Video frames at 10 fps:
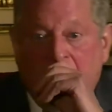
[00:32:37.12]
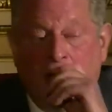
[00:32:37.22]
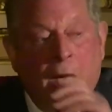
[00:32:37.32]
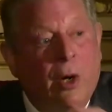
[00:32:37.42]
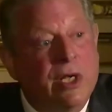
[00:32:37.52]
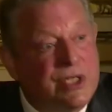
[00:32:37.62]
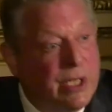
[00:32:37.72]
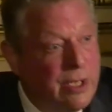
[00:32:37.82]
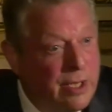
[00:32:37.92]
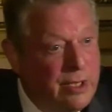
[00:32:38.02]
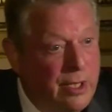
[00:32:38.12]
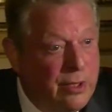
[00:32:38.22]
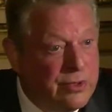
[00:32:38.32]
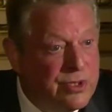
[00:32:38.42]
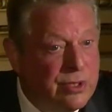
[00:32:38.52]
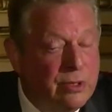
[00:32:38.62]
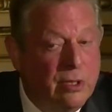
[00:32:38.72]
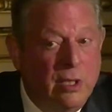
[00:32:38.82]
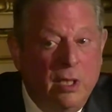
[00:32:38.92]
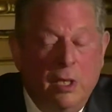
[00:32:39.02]
Here is the good news.
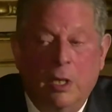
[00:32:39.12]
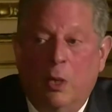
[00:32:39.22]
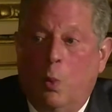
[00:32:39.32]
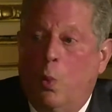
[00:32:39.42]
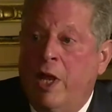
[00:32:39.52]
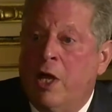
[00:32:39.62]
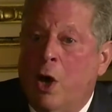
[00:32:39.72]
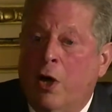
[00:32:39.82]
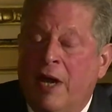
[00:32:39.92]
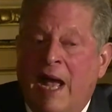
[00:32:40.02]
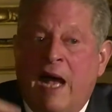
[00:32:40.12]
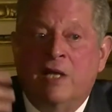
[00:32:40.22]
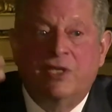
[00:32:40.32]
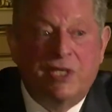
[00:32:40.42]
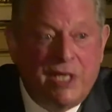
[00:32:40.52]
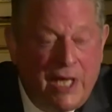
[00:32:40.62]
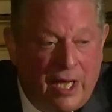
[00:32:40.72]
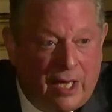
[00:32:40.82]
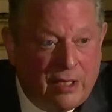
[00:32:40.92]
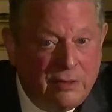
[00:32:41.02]
We are now
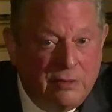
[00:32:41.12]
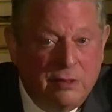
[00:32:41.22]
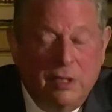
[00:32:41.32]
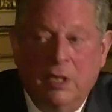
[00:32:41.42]
seeing